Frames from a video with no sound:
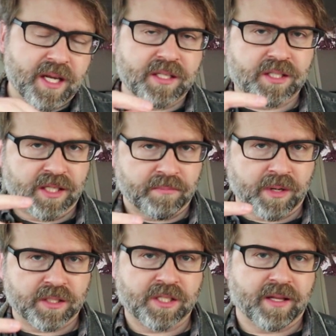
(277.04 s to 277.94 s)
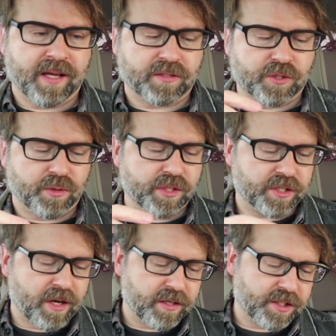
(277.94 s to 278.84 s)
tasting much of that soy
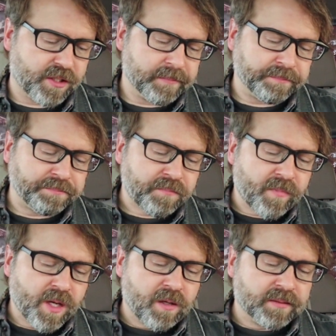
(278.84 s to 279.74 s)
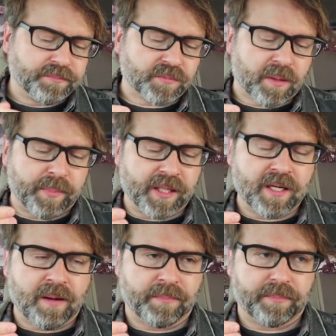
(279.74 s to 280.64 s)
sauce. I'm picking
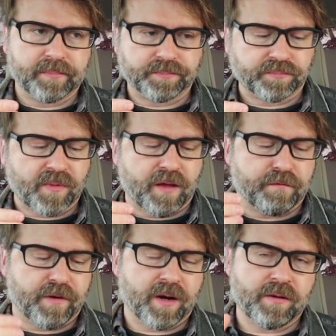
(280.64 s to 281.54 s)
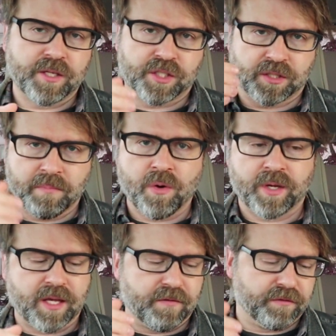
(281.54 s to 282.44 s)
up a very
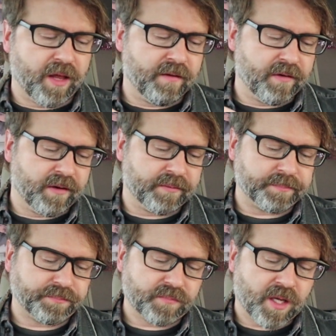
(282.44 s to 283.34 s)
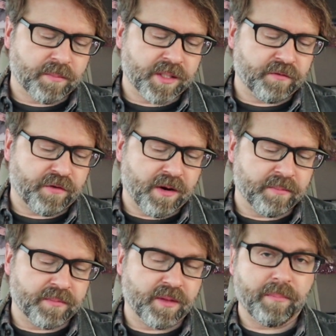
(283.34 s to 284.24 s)
smoky flavor coming
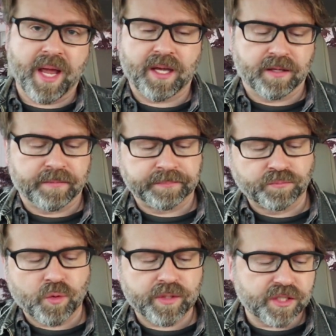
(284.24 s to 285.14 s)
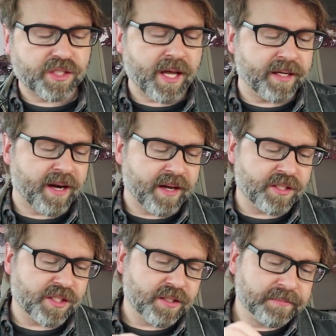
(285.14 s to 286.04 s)
from the bacon, which is kind of
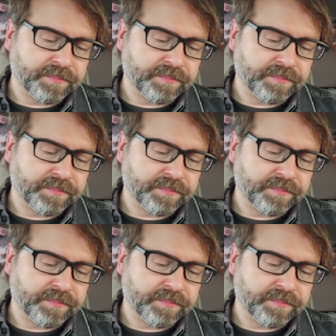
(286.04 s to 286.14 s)
nice.